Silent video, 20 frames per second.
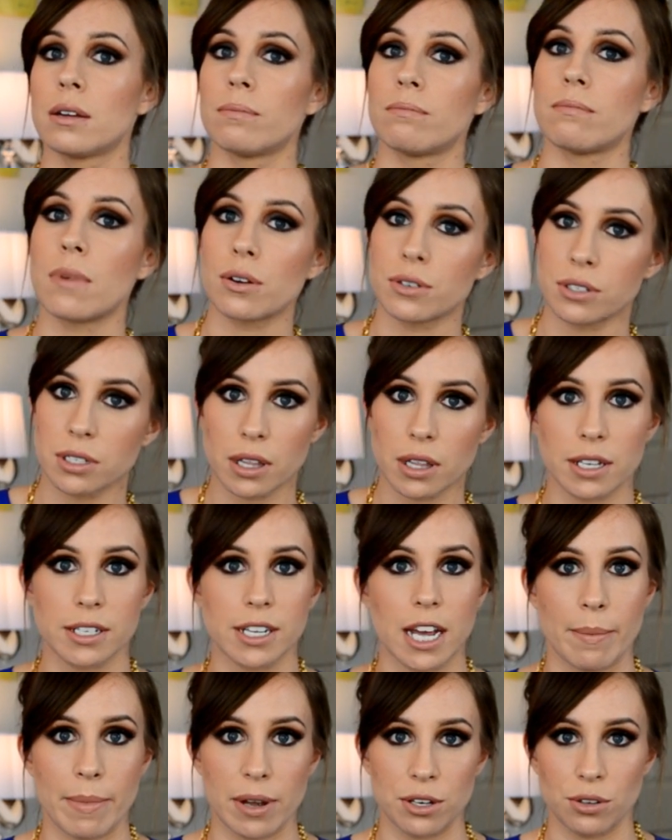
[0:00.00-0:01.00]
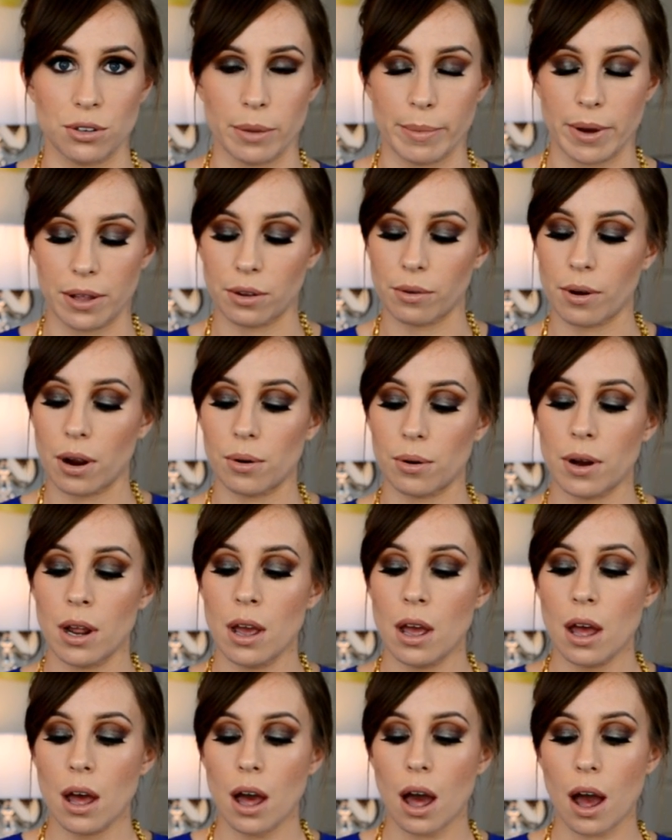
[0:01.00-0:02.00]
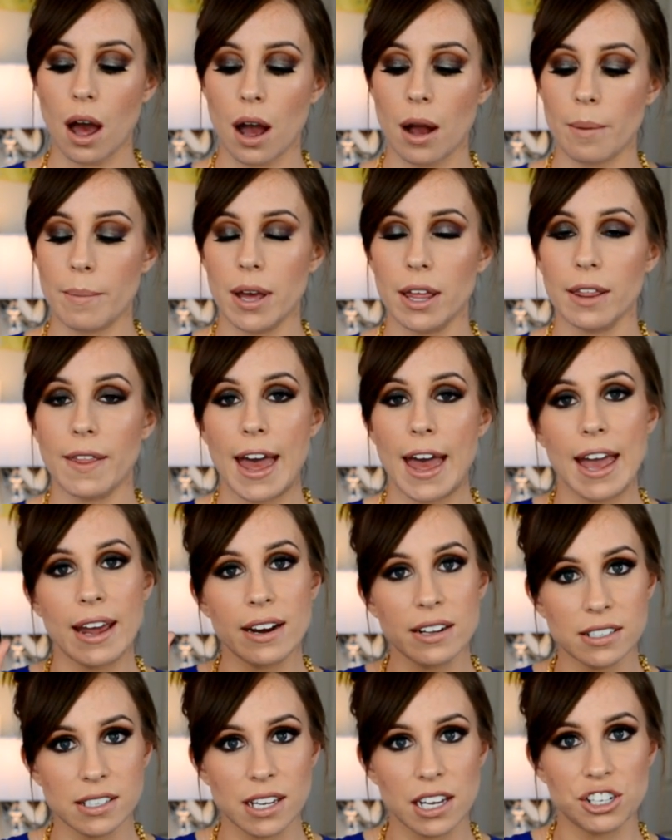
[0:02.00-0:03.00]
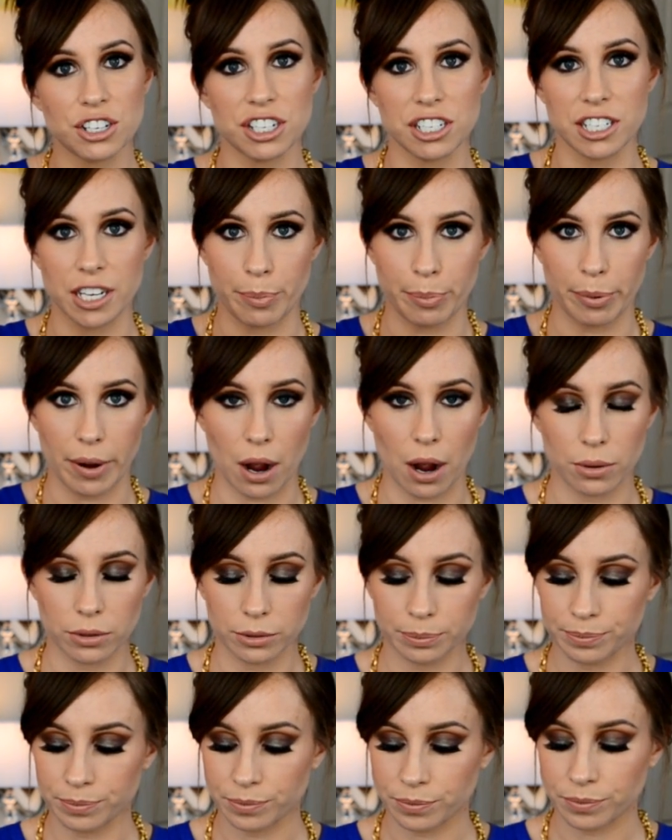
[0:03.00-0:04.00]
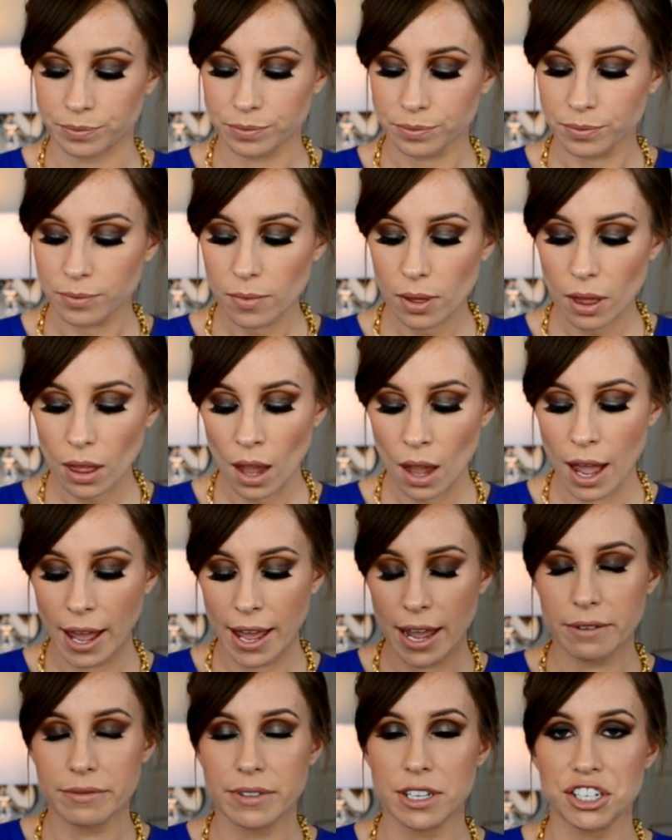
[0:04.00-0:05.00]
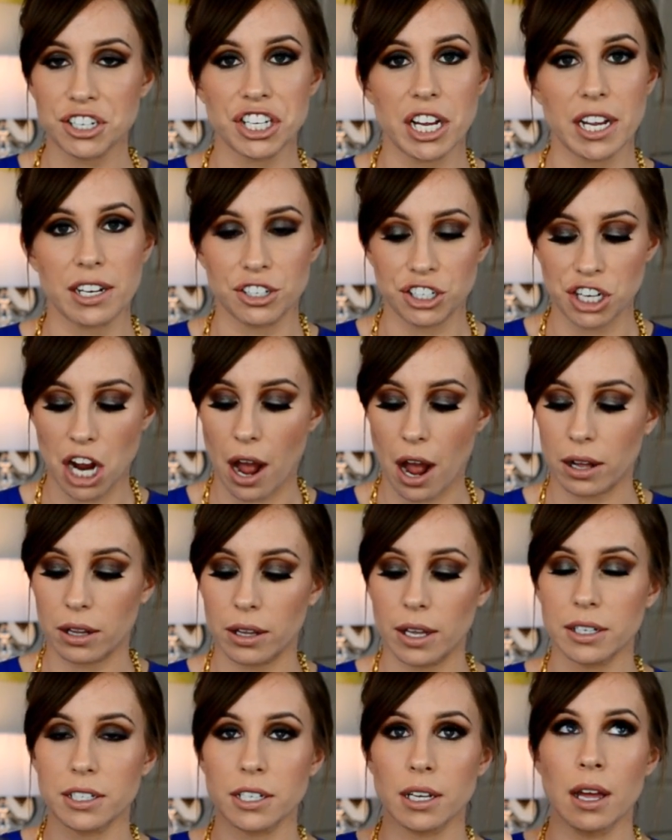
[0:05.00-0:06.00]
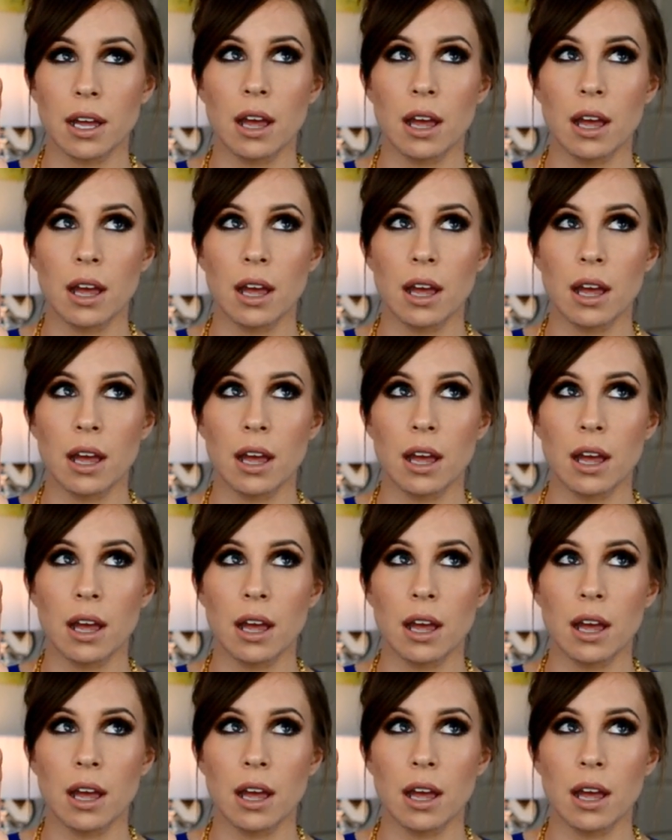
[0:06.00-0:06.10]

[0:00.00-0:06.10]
Most of the time I do them on their own. Um, the Anastasia Dip Brow. I have the shade Chocolate.